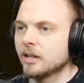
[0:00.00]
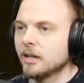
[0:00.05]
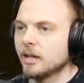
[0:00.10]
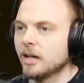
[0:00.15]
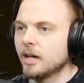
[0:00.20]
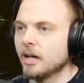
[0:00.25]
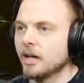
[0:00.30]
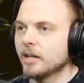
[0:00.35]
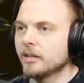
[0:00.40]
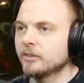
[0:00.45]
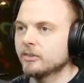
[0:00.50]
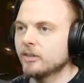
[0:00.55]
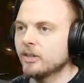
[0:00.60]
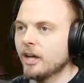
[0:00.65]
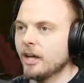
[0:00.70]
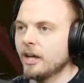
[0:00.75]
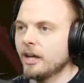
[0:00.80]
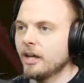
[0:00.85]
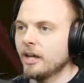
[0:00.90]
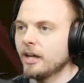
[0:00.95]
And,
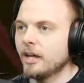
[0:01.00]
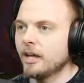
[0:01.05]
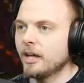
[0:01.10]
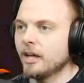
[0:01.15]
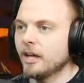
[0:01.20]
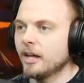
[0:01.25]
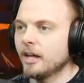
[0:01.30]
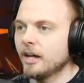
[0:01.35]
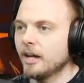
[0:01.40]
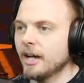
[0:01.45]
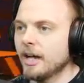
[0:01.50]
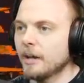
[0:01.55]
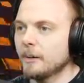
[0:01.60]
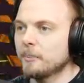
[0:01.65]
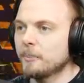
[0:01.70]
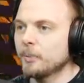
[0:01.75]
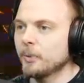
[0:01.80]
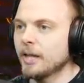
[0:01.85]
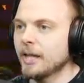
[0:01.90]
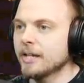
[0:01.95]
uh,
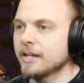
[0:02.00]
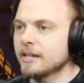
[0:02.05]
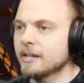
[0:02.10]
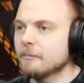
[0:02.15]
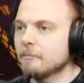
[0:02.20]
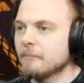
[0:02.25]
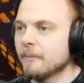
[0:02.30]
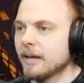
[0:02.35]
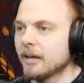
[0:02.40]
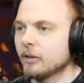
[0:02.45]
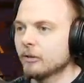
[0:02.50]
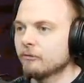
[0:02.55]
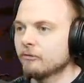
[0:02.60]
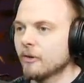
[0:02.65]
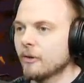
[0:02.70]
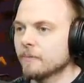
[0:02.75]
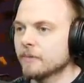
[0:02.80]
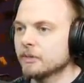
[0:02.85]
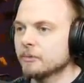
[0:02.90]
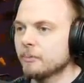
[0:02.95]
yeah, plenty of metal
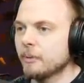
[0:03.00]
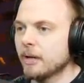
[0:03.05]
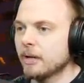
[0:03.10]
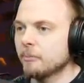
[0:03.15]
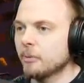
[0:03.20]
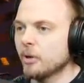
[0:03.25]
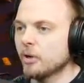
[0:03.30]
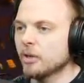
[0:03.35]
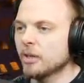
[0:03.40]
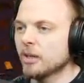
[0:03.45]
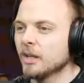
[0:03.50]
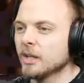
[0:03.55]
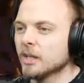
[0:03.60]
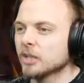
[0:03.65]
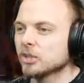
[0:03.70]
from this bad boy.